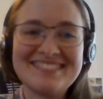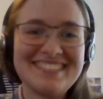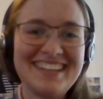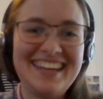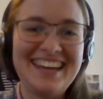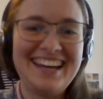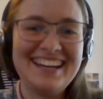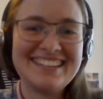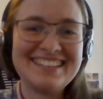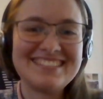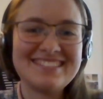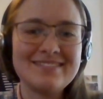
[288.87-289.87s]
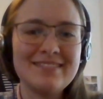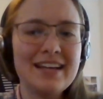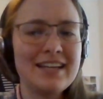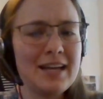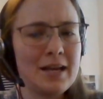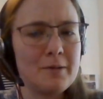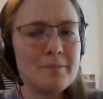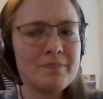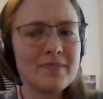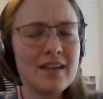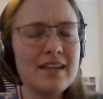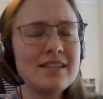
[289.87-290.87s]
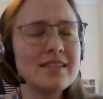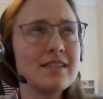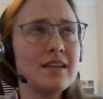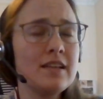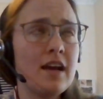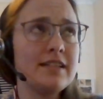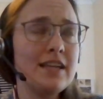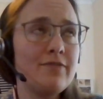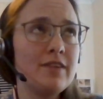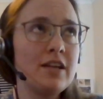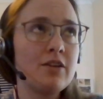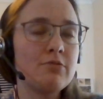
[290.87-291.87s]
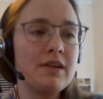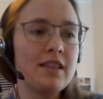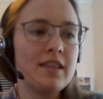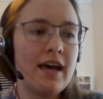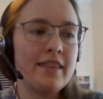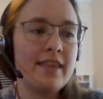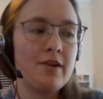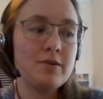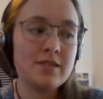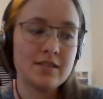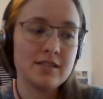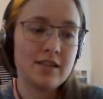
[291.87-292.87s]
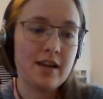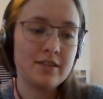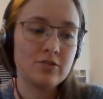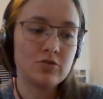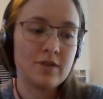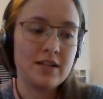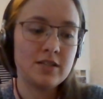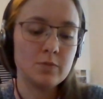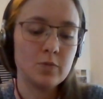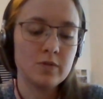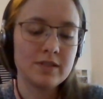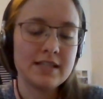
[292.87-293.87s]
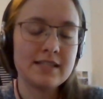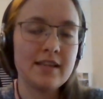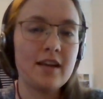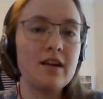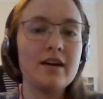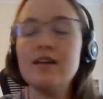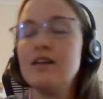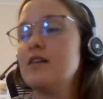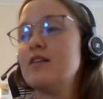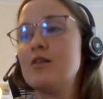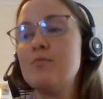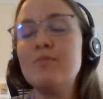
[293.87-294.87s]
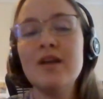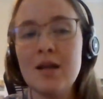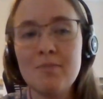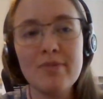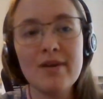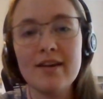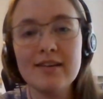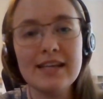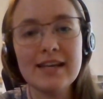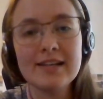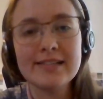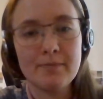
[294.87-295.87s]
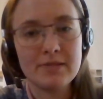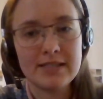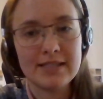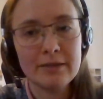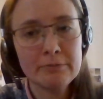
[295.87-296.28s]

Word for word: Yeah. I don't know. It's I definitely agree that there is a societal trend toward this and I completely blindly accepted it.